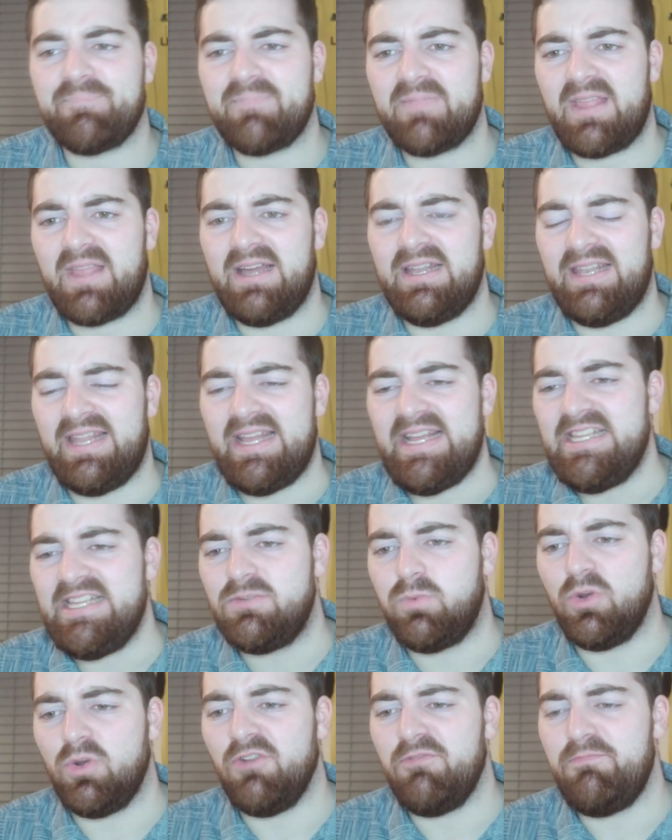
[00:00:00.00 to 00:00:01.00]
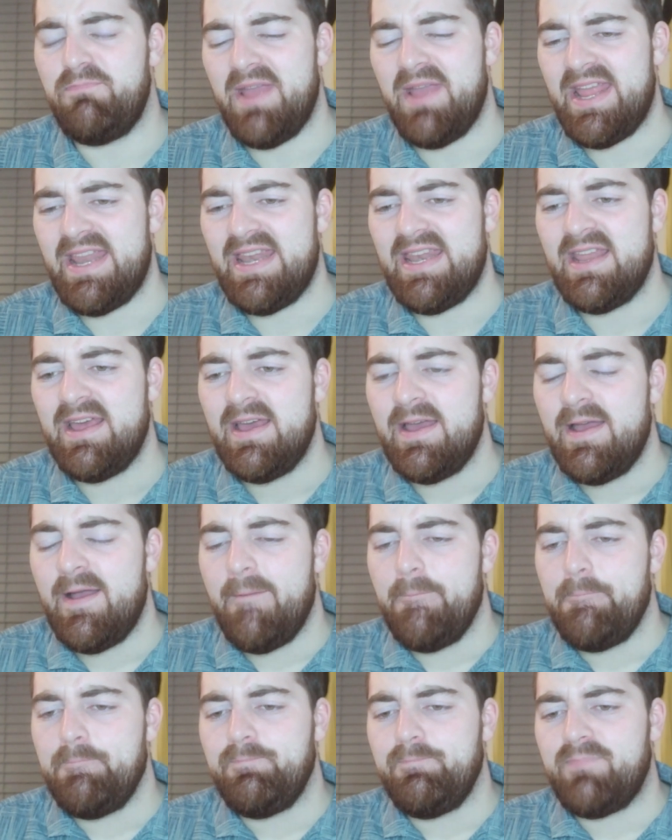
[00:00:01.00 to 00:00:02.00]
Leeds would have been
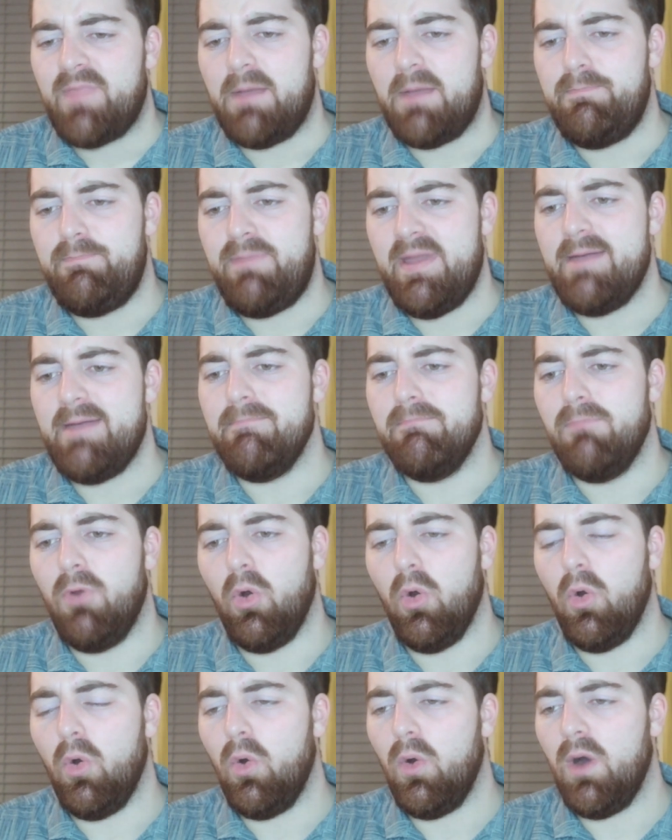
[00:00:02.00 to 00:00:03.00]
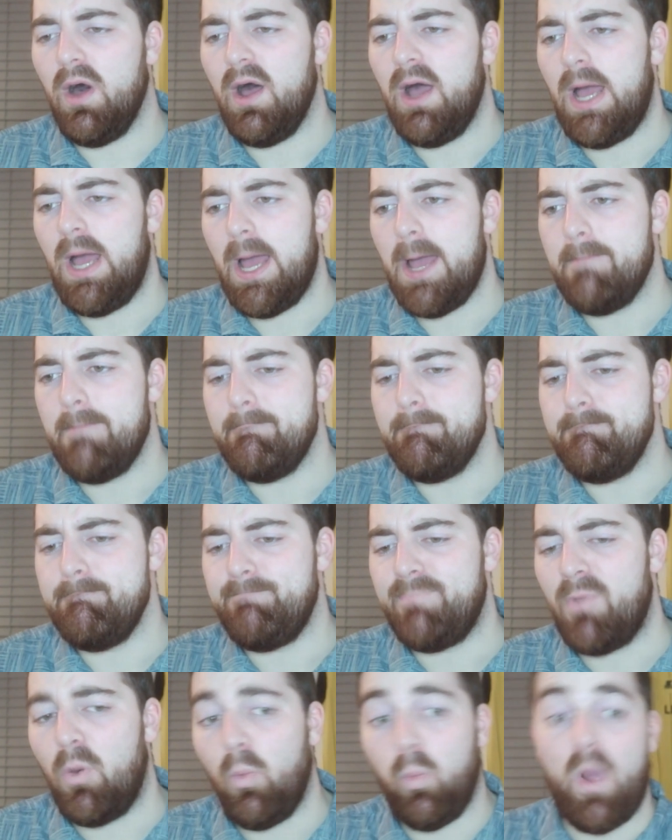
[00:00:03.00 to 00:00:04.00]
a bit more
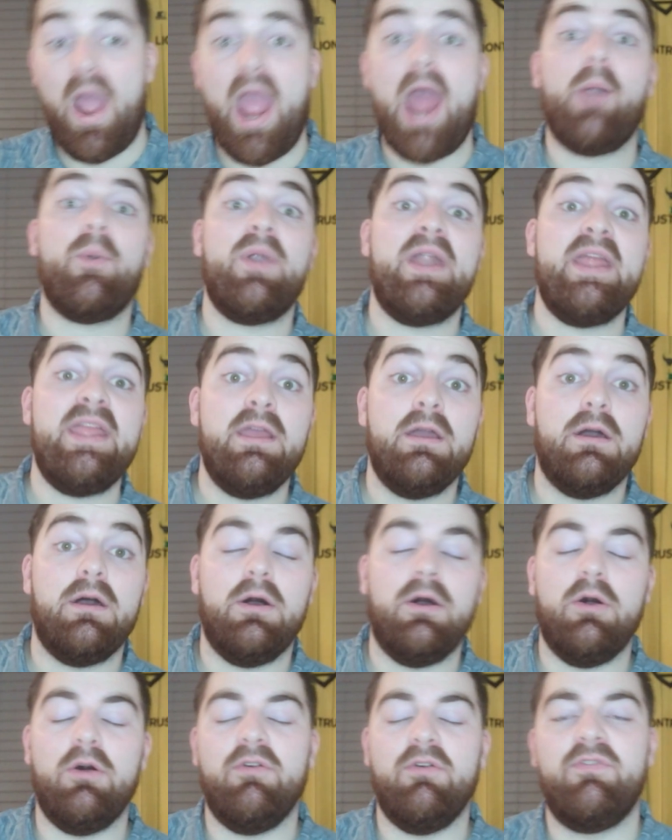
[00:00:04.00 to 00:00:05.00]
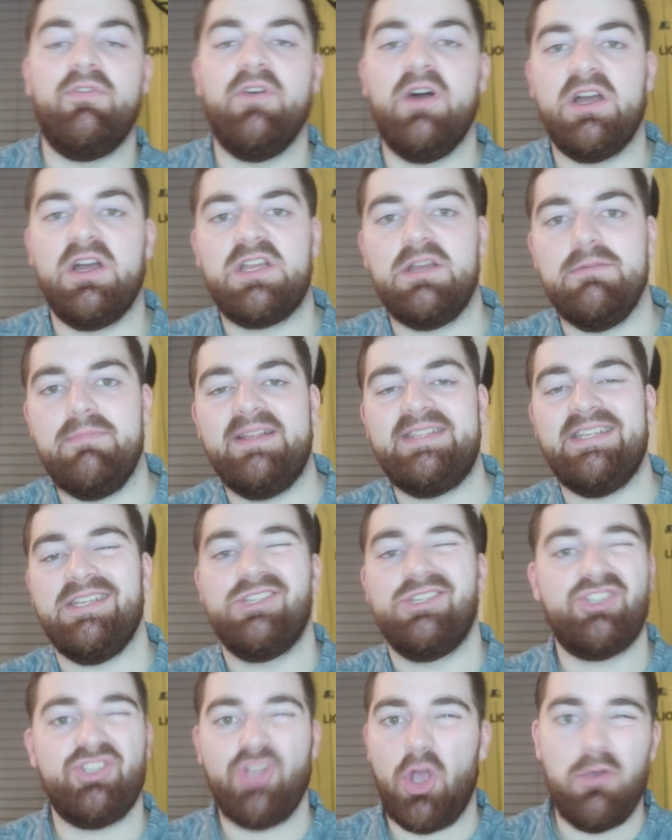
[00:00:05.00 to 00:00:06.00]
wary of committing
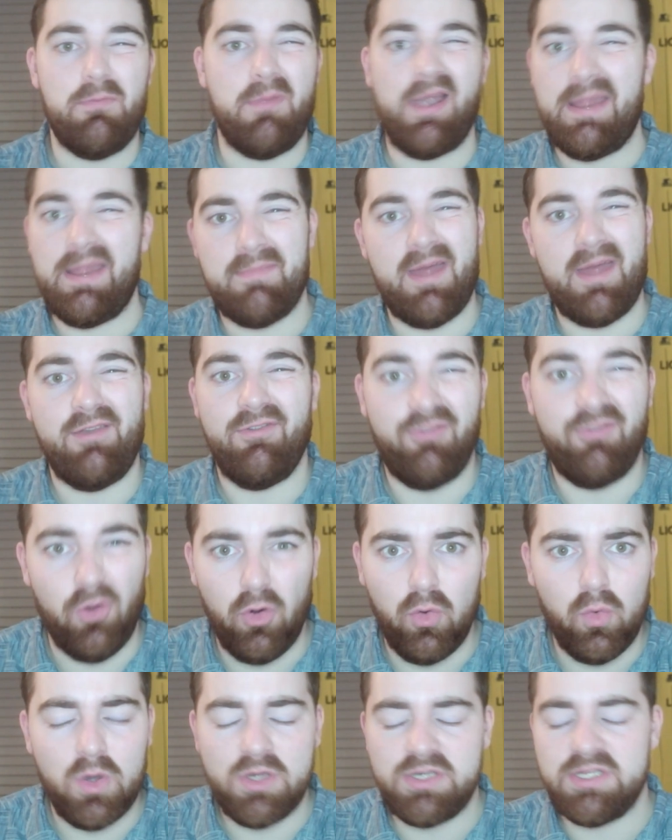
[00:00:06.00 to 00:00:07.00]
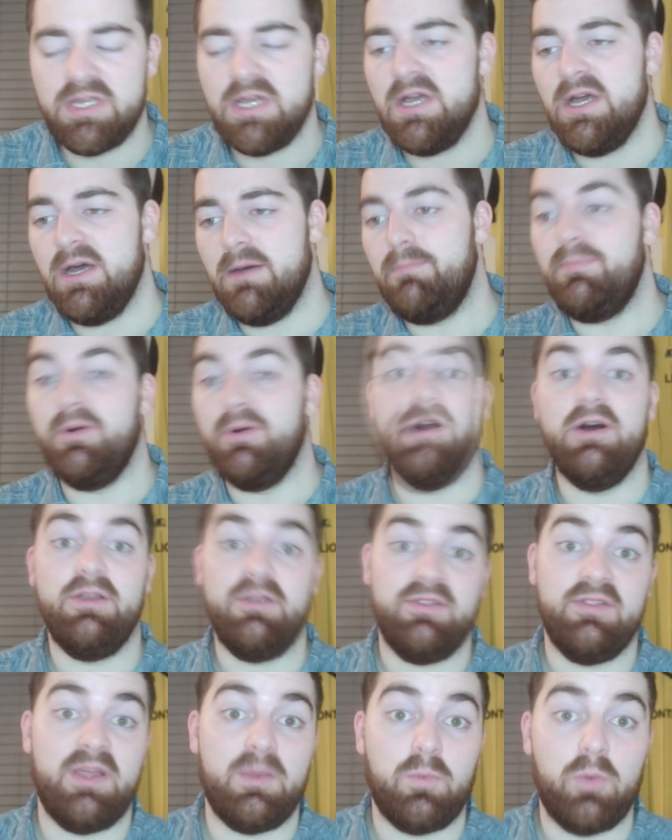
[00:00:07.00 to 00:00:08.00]
so many men forward, but
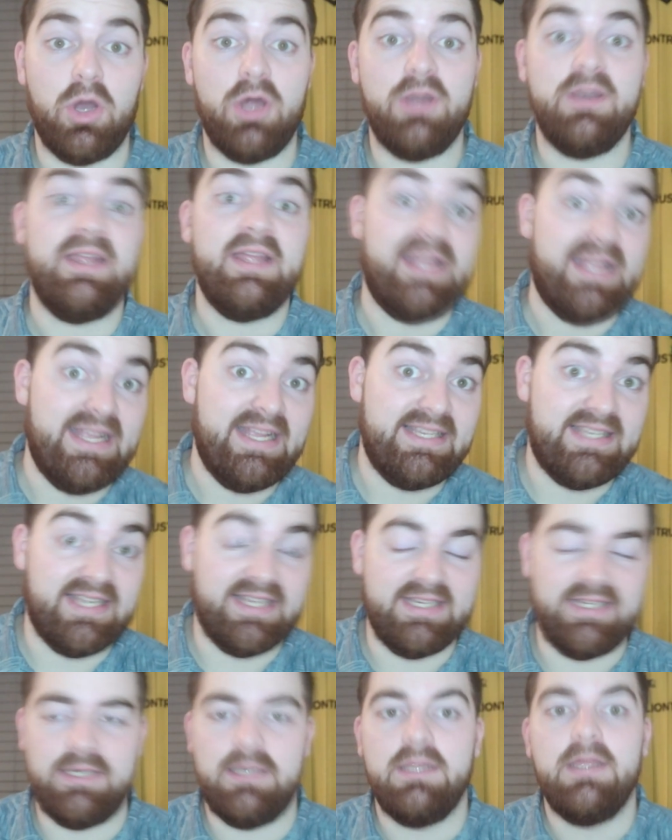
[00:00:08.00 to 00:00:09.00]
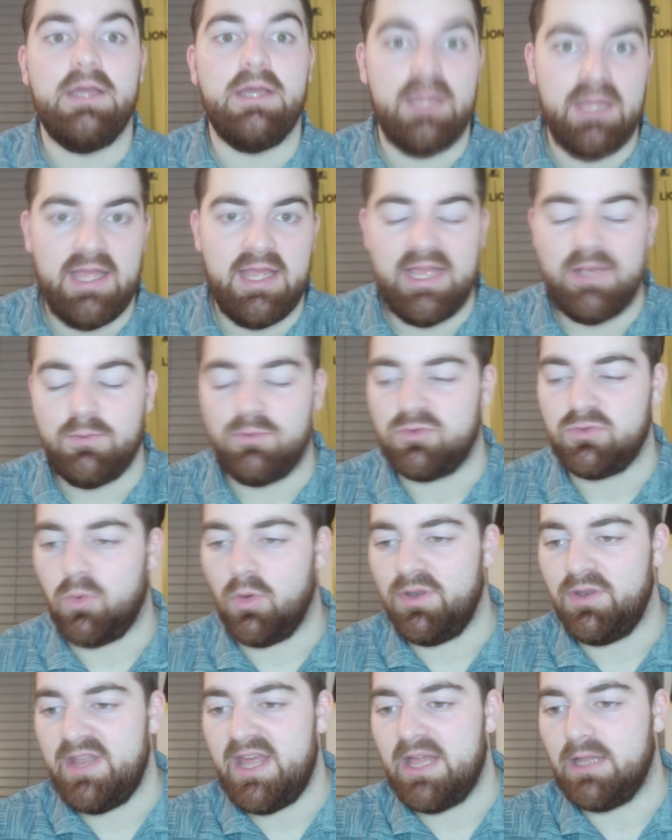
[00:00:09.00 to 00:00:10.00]
they weren't. He didn't. It was
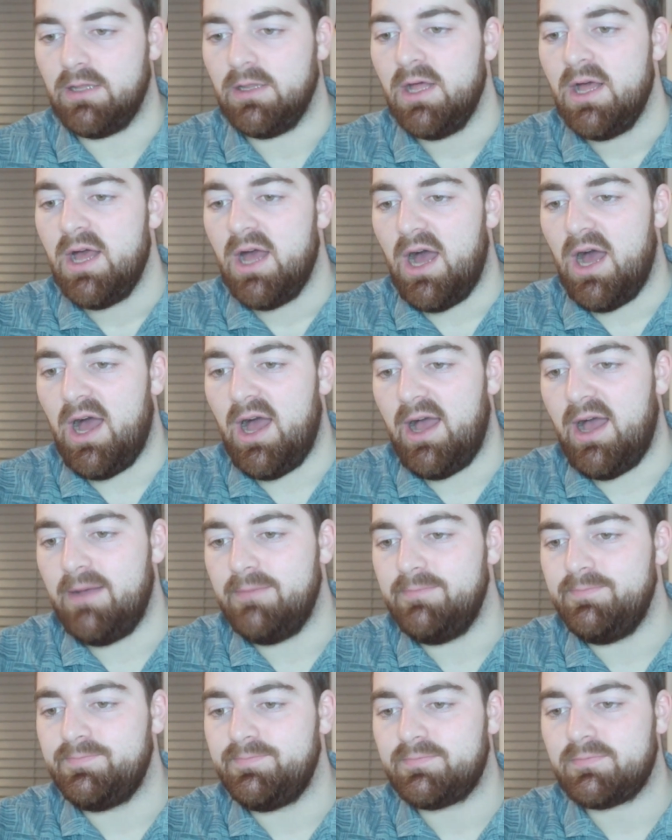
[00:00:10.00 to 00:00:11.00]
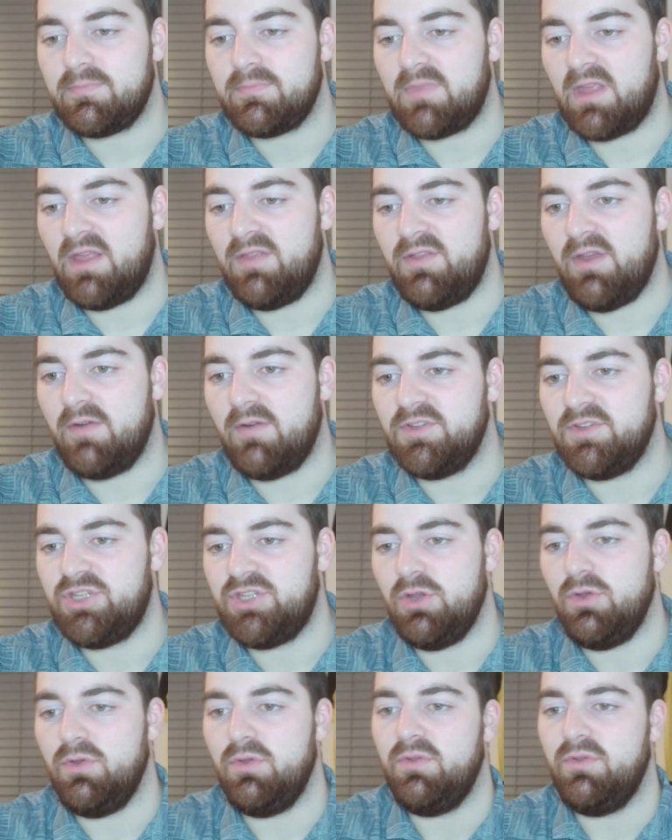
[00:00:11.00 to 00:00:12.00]
1-0. The other
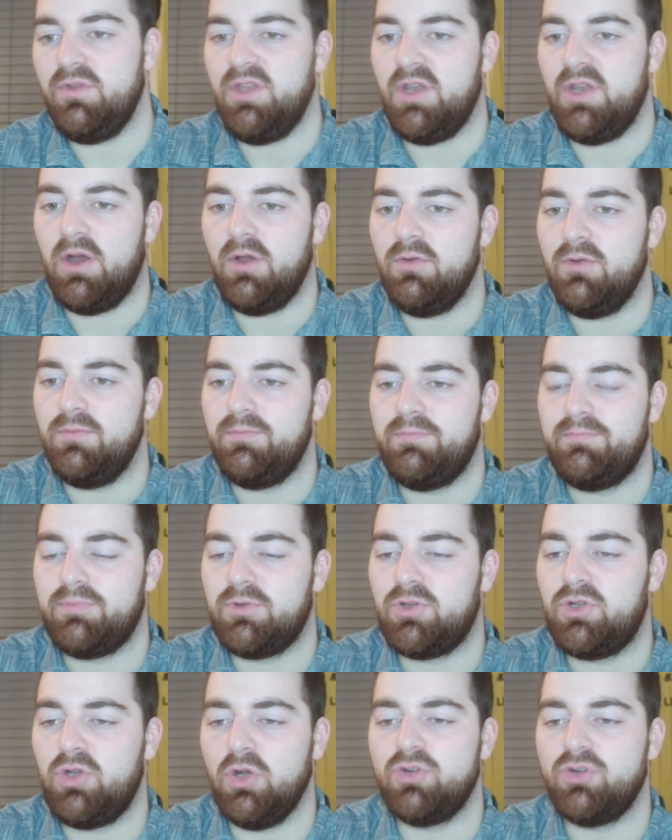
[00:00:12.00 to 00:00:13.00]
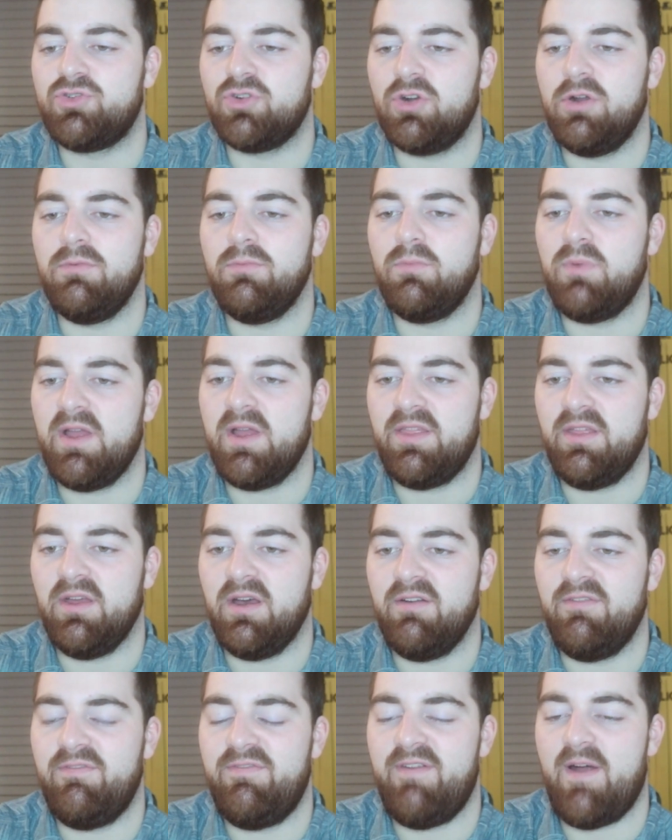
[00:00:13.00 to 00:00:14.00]
two, Goodrum with a
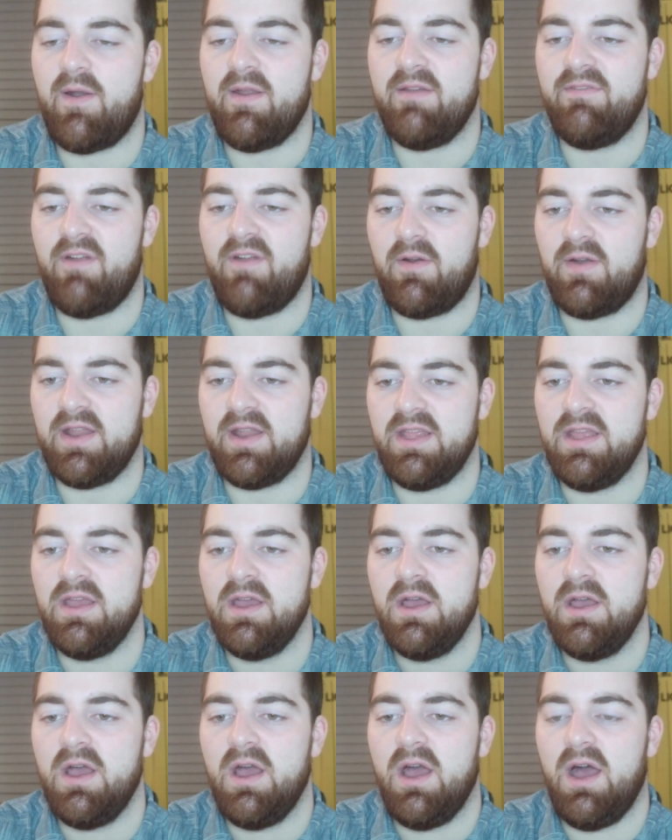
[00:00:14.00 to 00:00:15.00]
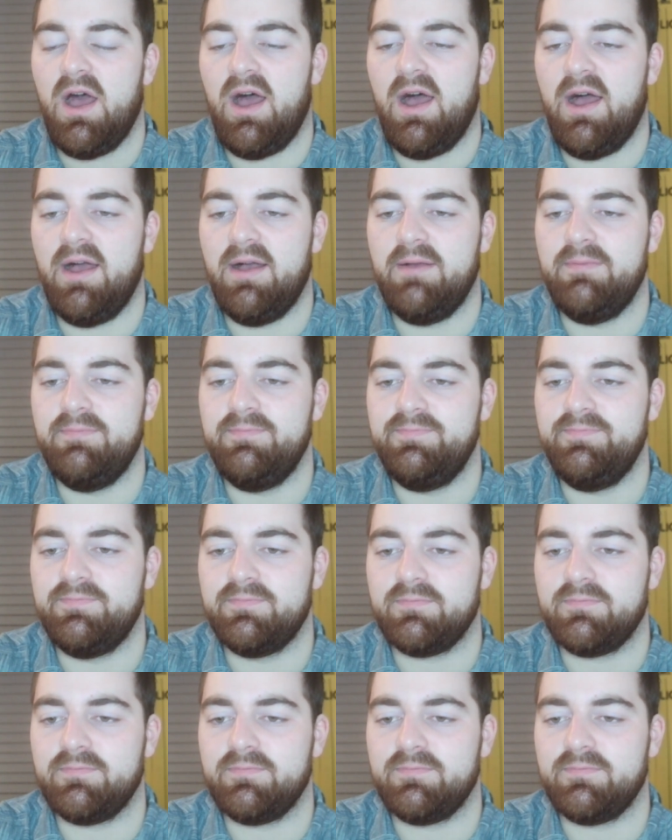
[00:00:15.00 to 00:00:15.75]
very, very, I'd